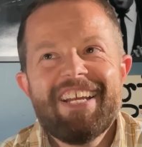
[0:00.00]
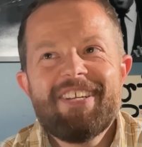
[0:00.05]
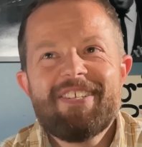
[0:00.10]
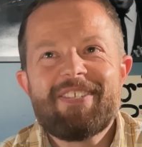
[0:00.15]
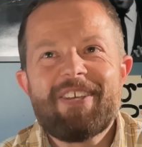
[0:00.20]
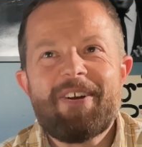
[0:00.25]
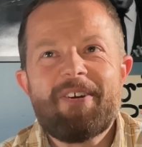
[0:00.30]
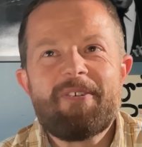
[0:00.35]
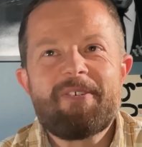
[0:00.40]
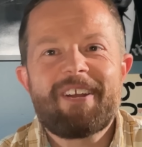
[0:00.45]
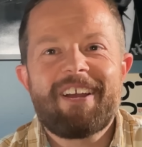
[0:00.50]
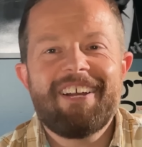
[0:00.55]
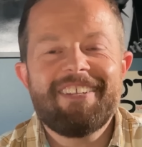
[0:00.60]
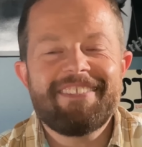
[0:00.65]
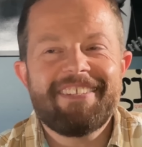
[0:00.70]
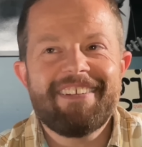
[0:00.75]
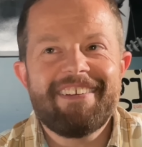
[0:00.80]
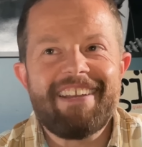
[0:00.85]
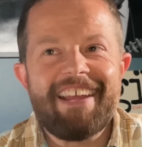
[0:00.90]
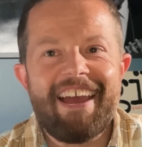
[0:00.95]
so cut
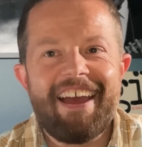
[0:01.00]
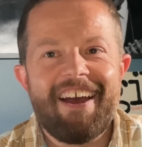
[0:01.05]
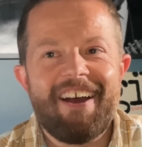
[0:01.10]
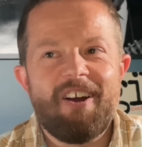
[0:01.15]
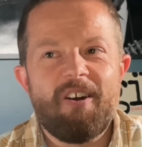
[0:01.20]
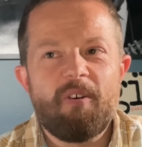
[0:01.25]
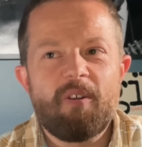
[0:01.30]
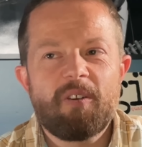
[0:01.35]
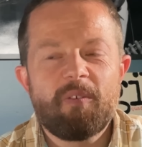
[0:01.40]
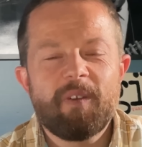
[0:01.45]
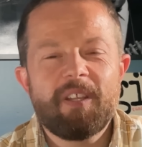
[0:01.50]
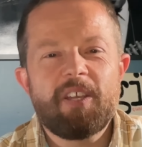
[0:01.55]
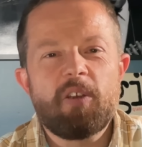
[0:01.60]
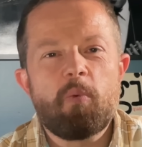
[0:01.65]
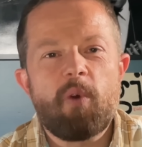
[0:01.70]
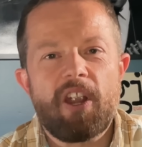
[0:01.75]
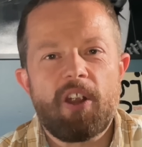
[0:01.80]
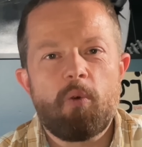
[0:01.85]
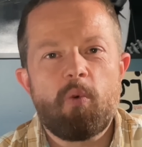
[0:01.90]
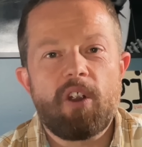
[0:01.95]
to now, or really
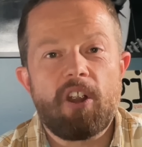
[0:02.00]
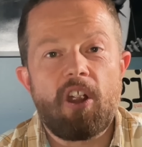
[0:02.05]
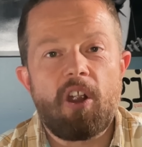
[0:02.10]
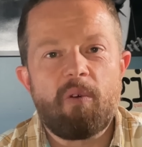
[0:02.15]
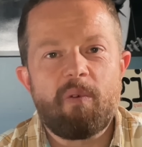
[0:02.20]
where where are